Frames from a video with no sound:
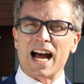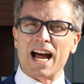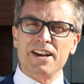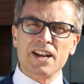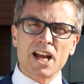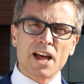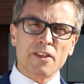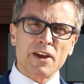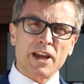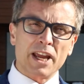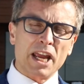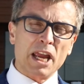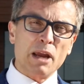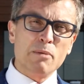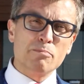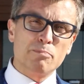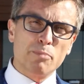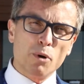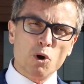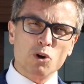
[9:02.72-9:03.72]
Another
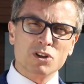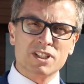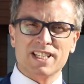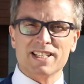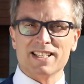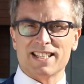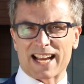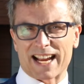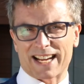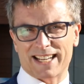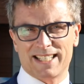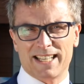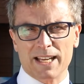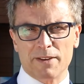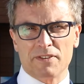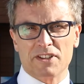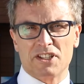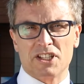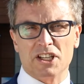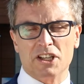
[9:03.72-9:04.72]
important
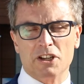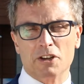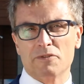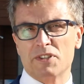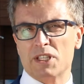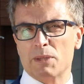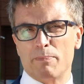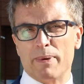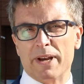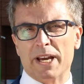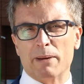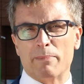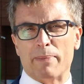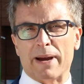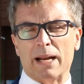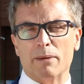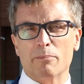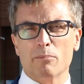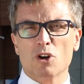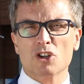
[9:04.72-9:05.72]
activity of
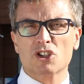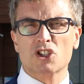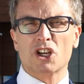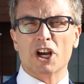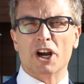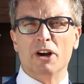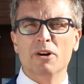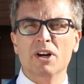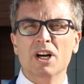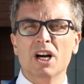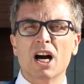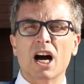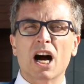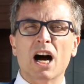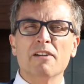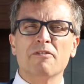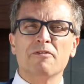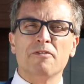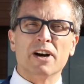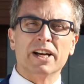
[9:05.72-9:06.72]
Sberbank Moscow
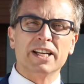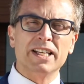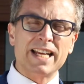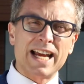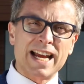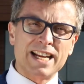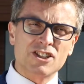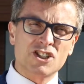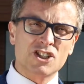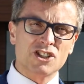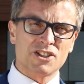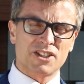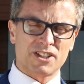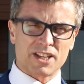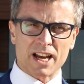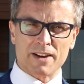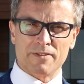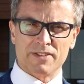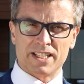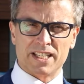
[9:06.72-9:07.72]
are financial
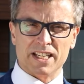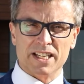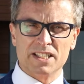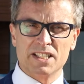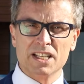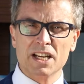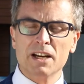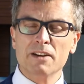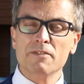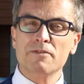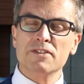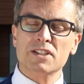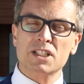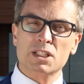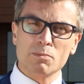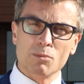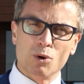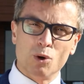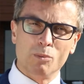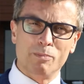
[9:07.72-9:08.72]
services for
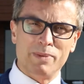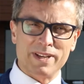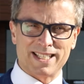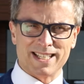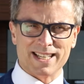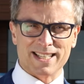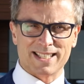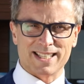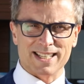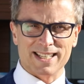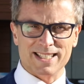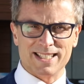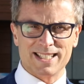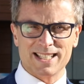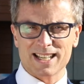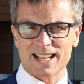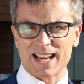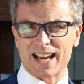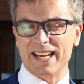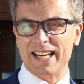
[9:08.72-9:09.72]
small businesses
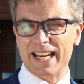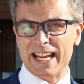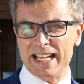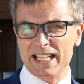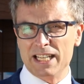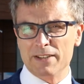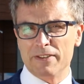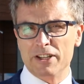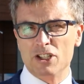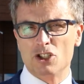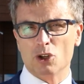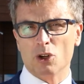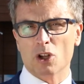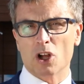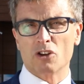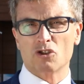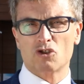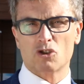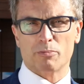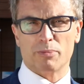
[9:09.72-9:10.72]
and individual
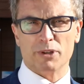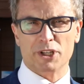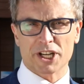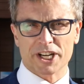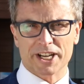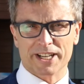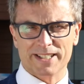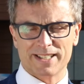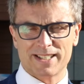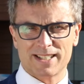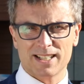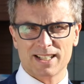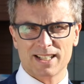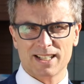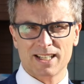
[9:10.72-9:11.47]
entrepreneurs.